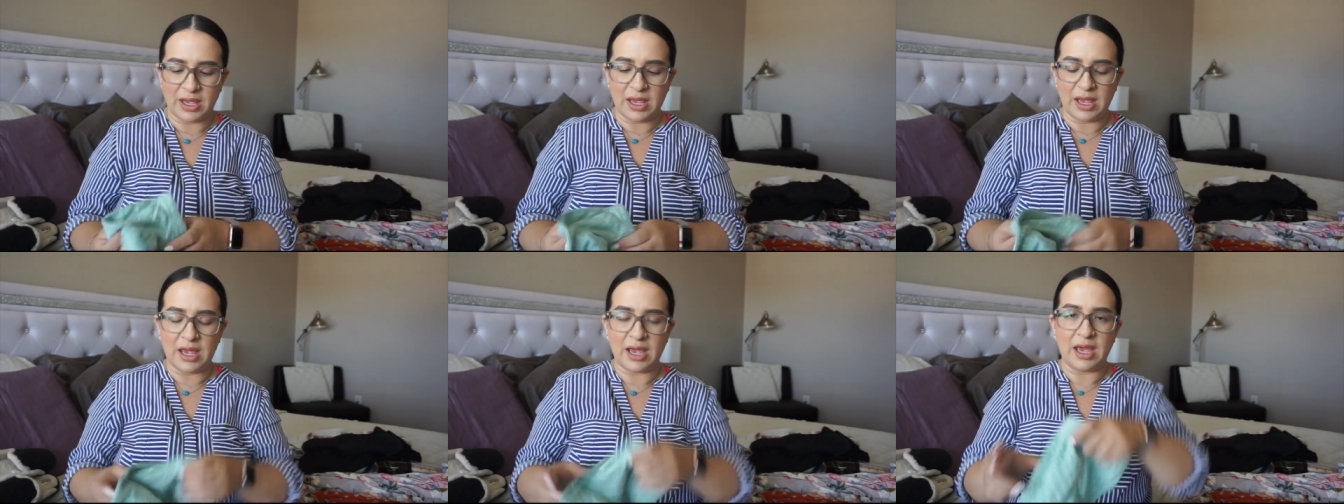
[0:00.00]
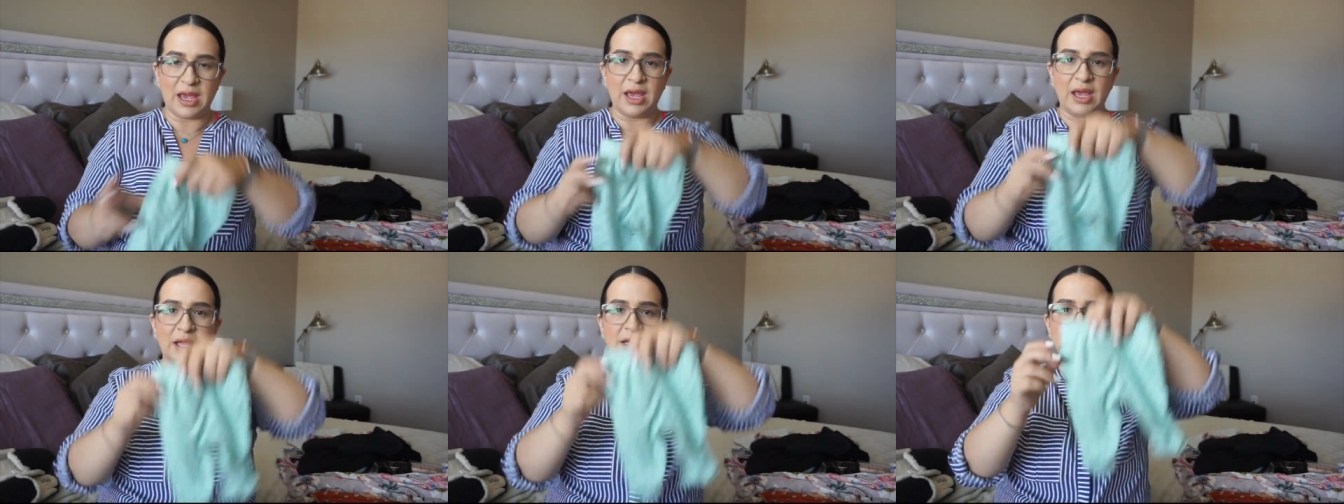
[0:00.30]

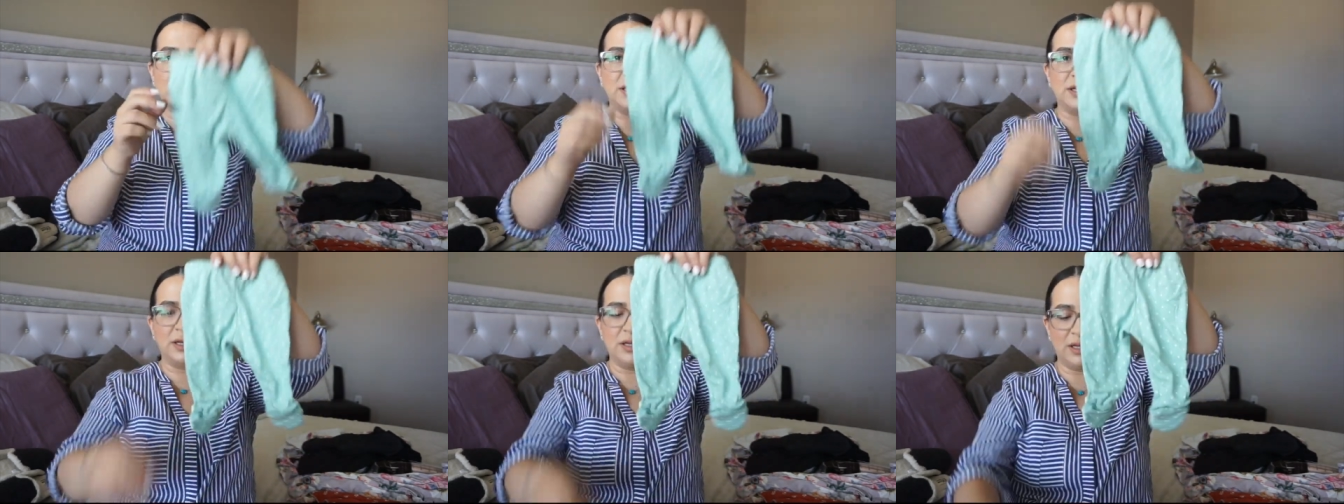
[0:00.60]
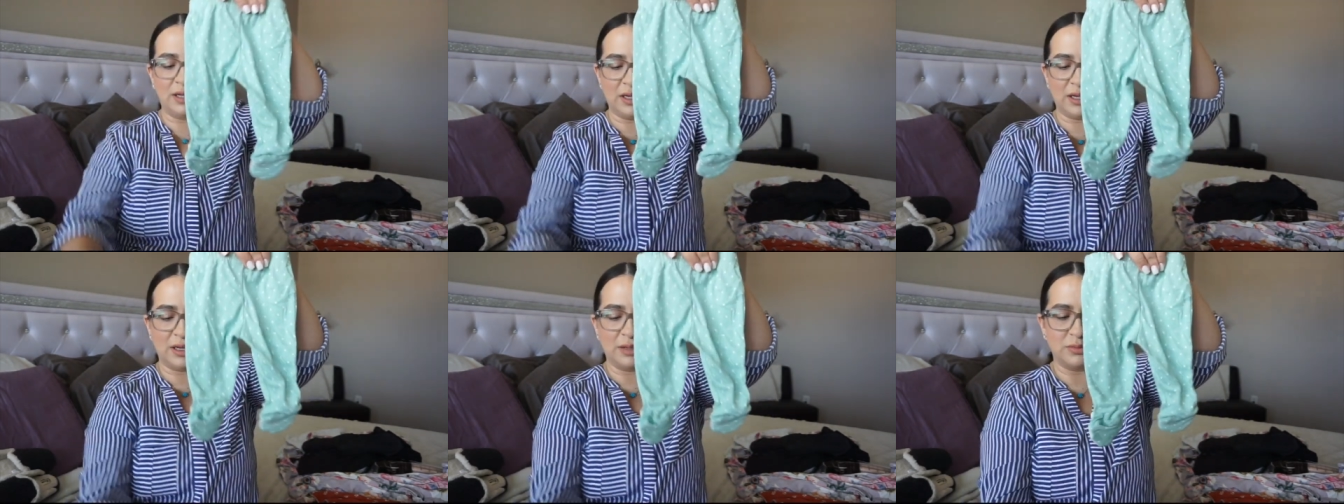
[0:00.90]
And
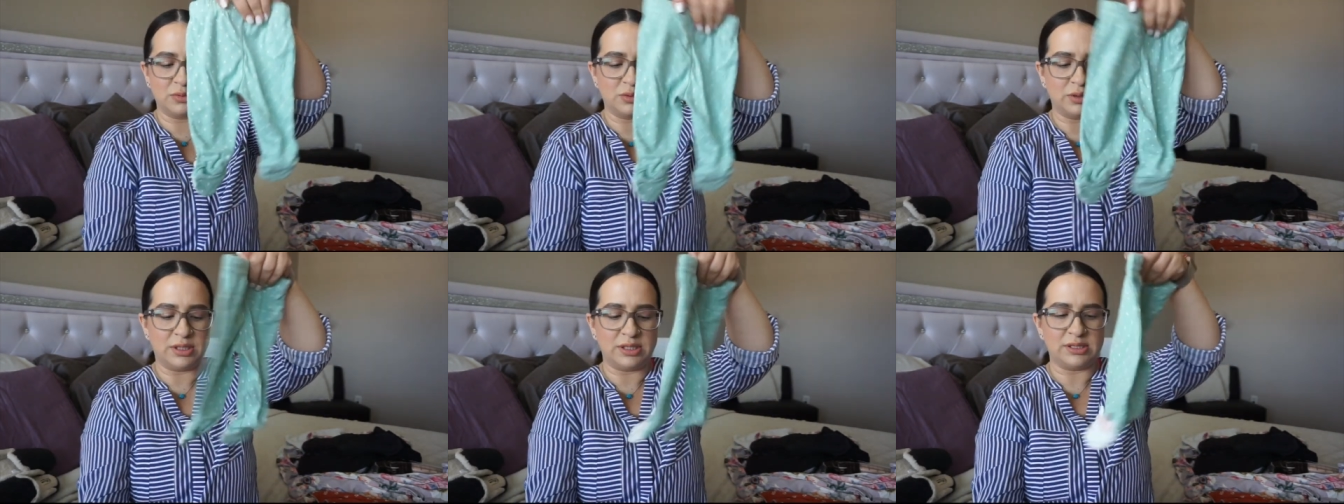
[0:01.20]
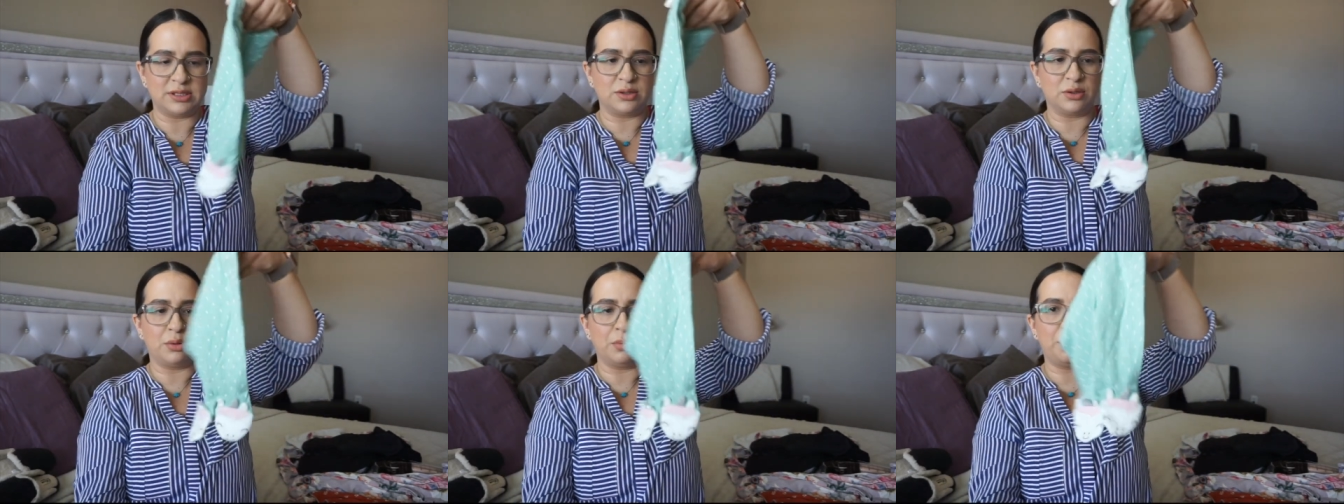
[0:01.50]
it comes with
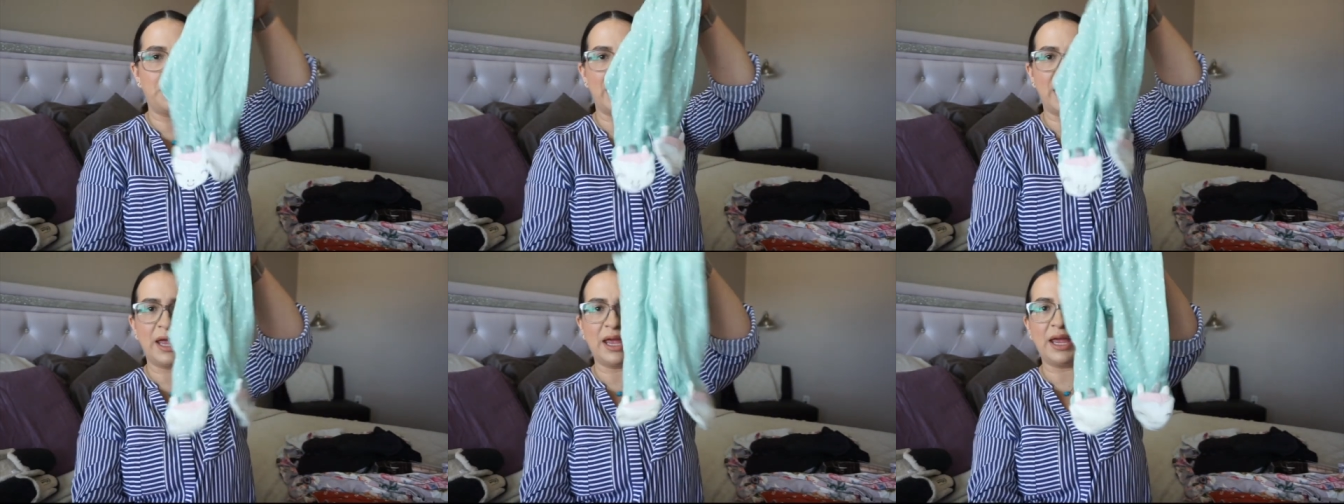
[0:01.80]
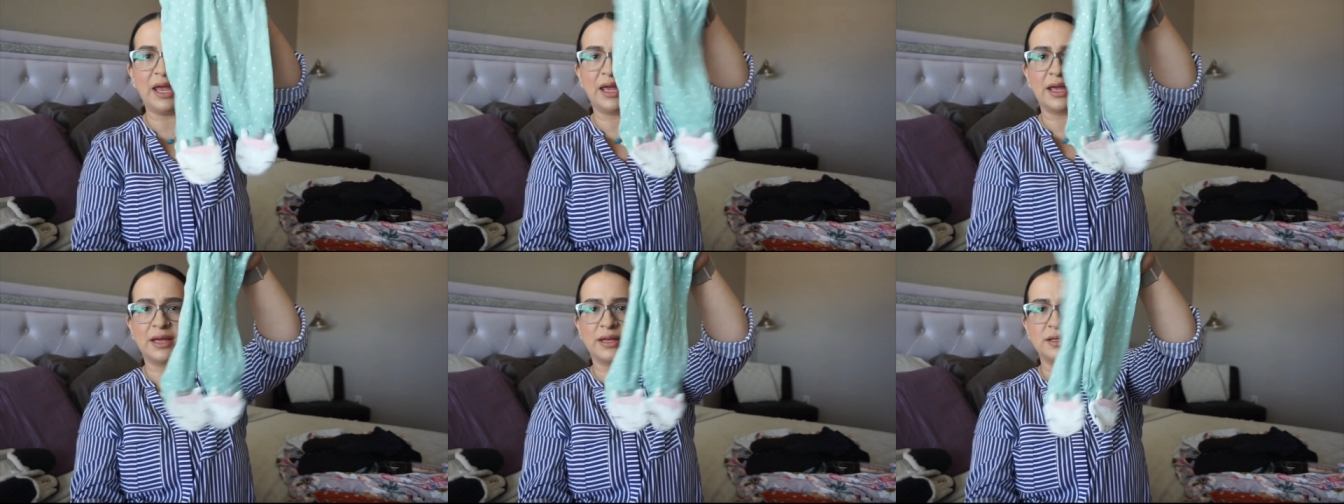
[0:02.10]
these little
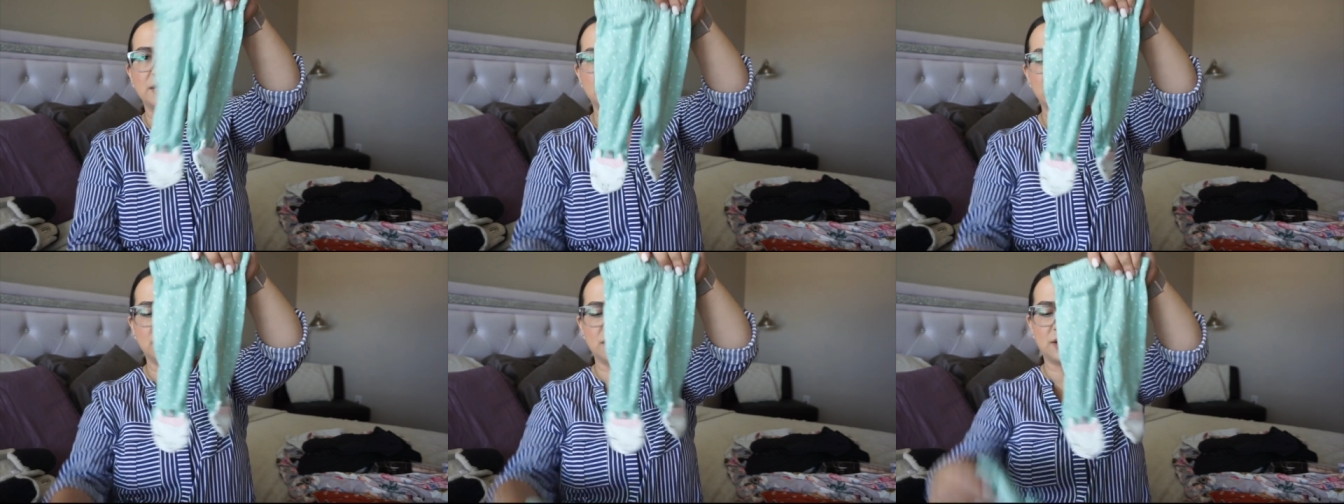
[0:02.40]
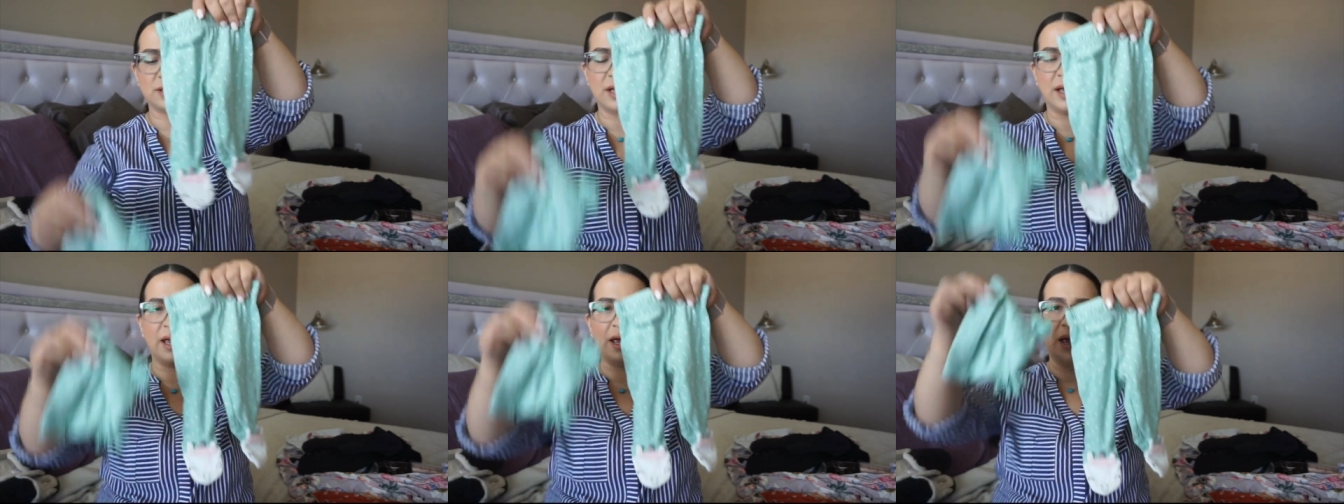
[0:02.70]

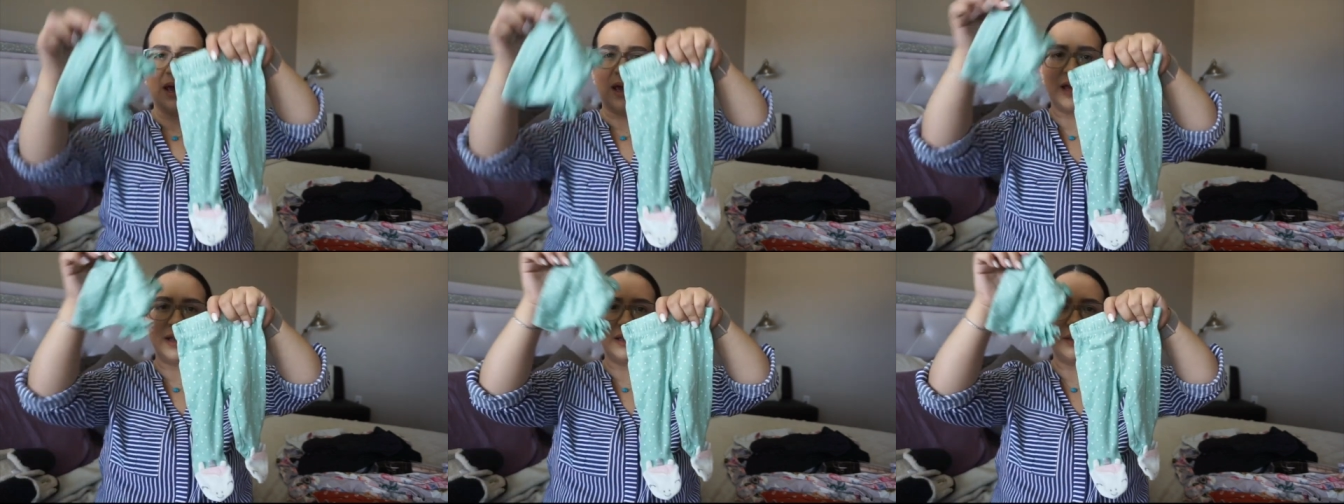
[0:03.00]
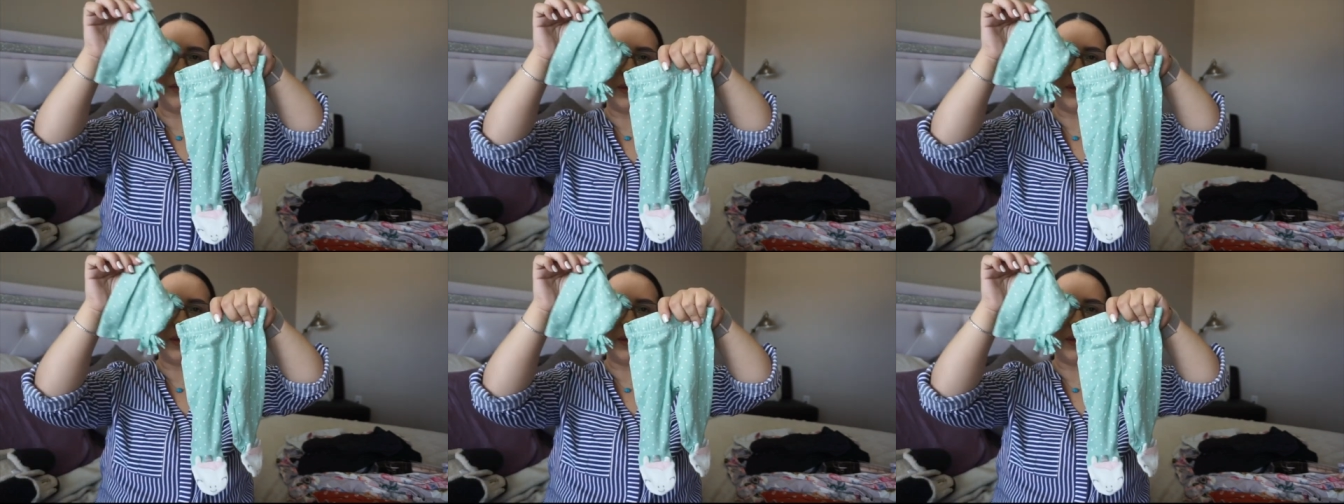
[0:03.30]
pants and the